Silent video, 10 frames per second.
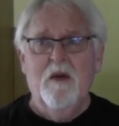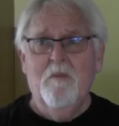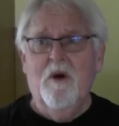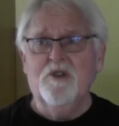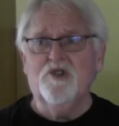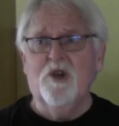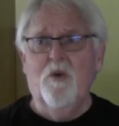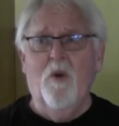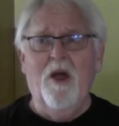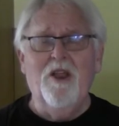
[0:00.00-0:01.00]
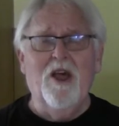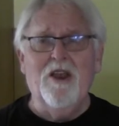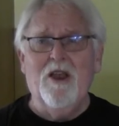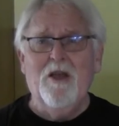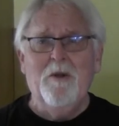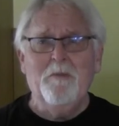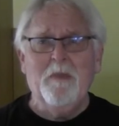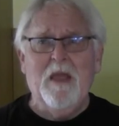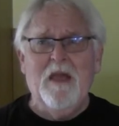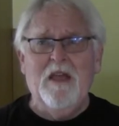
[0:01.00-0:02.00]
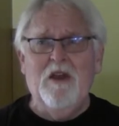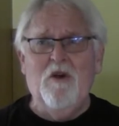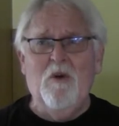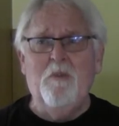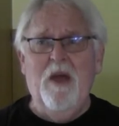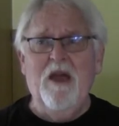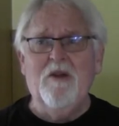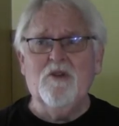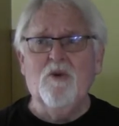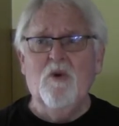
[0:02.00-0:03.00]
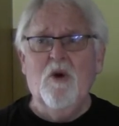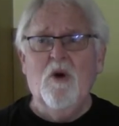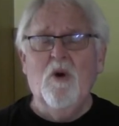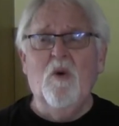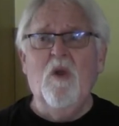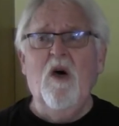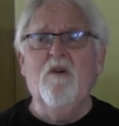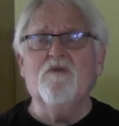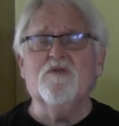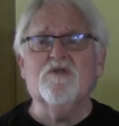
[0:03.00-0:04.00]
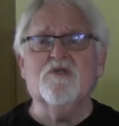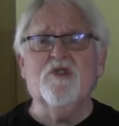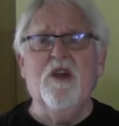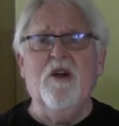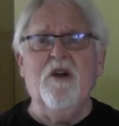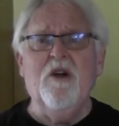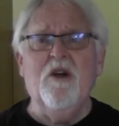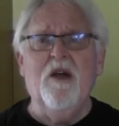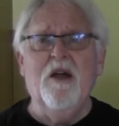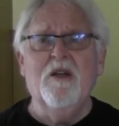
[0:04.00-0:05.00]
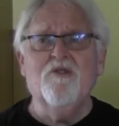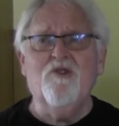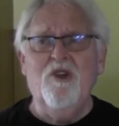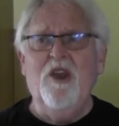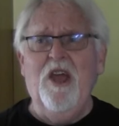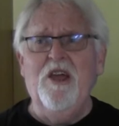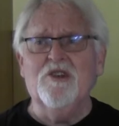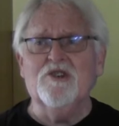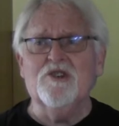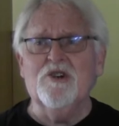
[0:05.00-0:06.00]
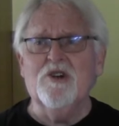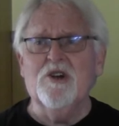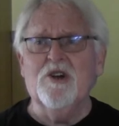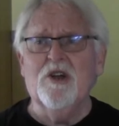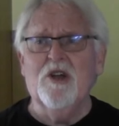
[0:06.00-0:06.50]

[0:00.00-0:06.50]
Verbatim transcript: much in the way that, you know, a parent who, who loves their teenager